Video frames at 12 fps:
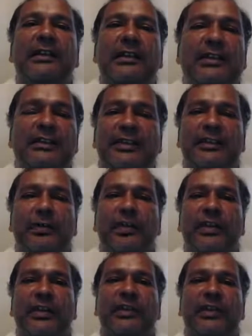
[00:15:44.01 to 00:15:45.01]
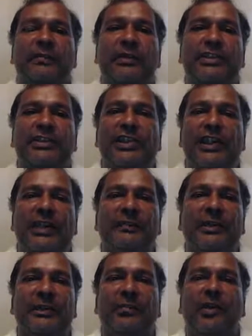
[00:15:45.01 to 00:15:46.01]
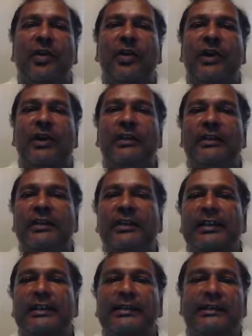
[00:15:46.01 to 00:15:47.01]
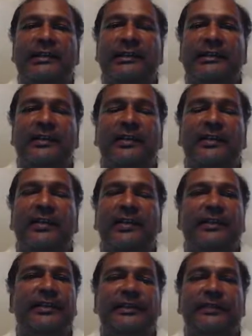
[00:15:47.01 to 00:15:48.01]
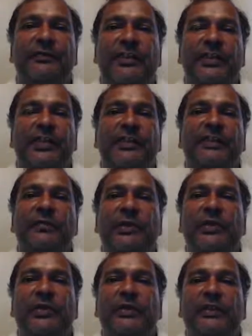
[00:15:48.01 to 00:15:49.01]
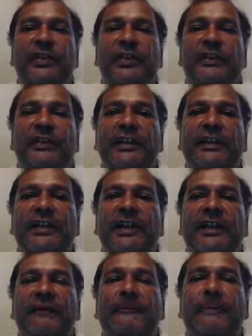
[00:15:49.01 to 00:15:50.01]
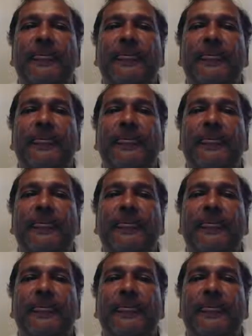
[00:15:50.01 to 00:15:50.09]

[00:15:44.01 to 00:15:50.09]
and just working on my shot, my ball handling, etc., just various moves, things like that.